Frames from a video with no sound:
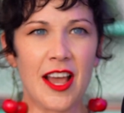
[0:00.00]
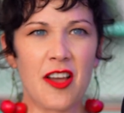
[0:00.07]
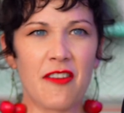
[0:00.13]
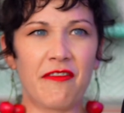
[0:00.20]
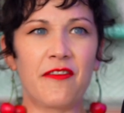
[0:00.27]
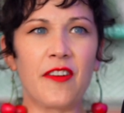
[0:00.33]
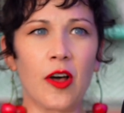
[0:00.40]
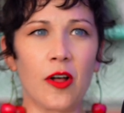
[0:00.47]

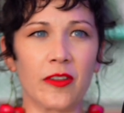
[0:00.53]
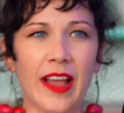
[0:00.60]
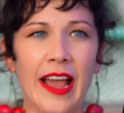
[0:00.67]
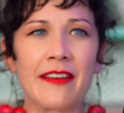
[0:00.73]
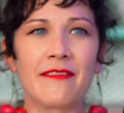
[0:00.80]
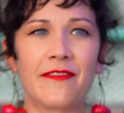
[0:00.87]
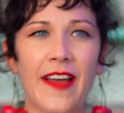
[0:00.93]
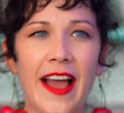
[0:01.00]
felt,
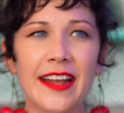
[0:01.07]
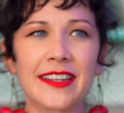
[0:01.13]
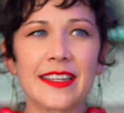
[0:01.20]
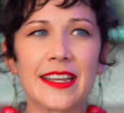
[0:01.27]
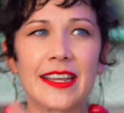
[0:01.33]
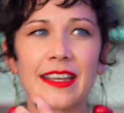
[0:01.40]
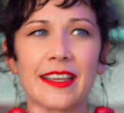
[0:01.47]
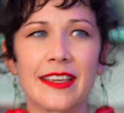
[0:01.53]
in fact,
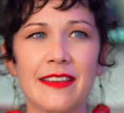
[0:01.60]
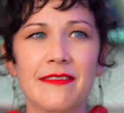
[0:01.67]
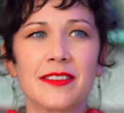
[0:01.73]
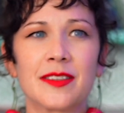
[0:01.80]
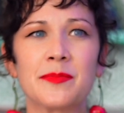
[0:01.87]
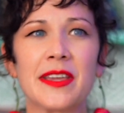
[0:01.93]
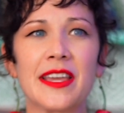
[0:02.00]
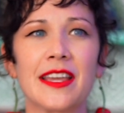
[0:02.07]
it
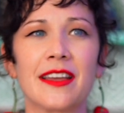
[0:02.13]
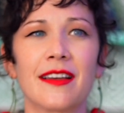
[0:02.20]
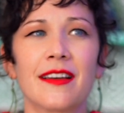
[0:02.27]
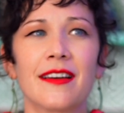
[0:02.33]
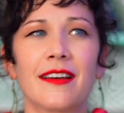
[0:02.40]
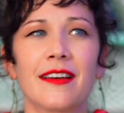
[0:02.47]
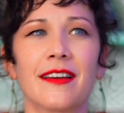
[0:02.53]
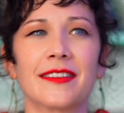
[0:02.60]
gives me
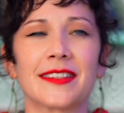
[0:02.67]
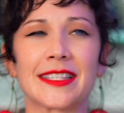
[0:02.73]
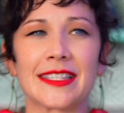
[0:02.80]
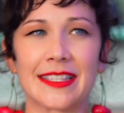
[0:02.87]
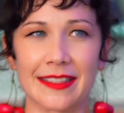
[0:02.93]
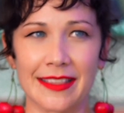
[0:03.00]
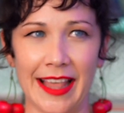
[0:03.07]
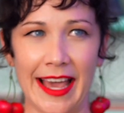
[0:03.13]
a
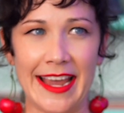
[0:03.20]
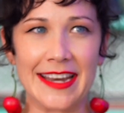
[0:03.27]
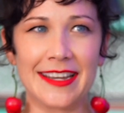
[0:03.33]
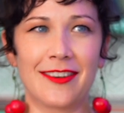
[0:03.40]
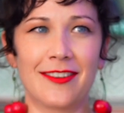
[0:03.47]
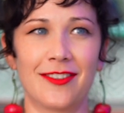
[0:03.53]
slight